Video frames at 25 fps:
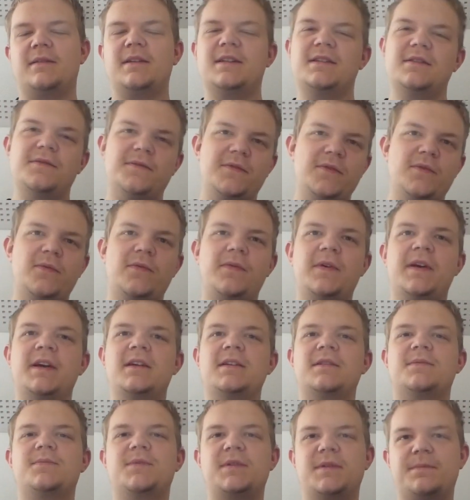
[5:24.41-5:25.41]
There's a few
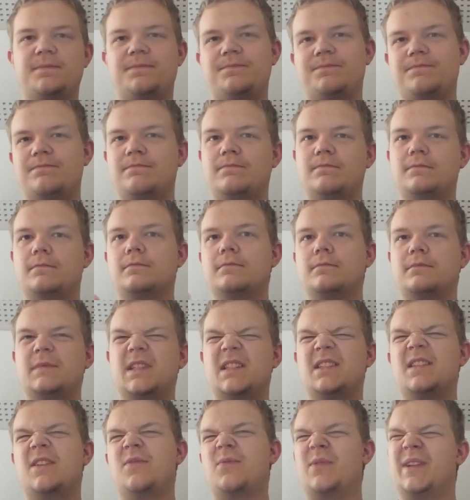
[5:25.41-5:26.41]
things, but
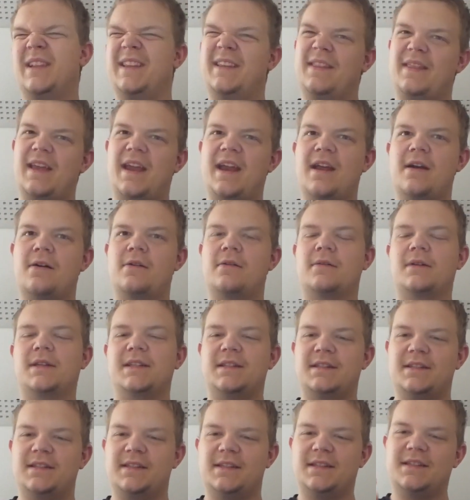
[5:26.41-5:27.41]
it's not really there,
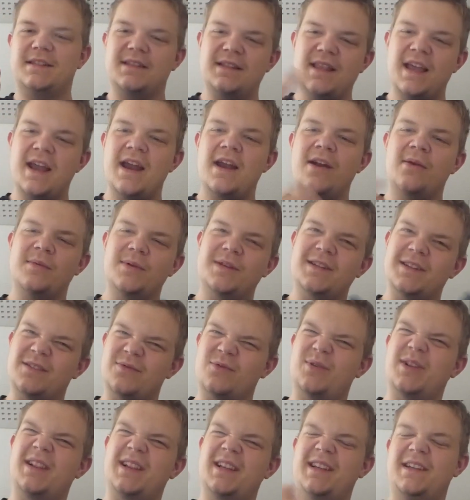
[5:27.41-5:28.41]
is it? It's there, but not
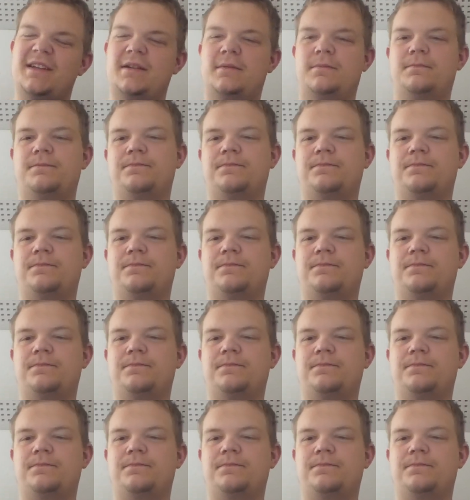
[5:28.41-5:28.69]
really.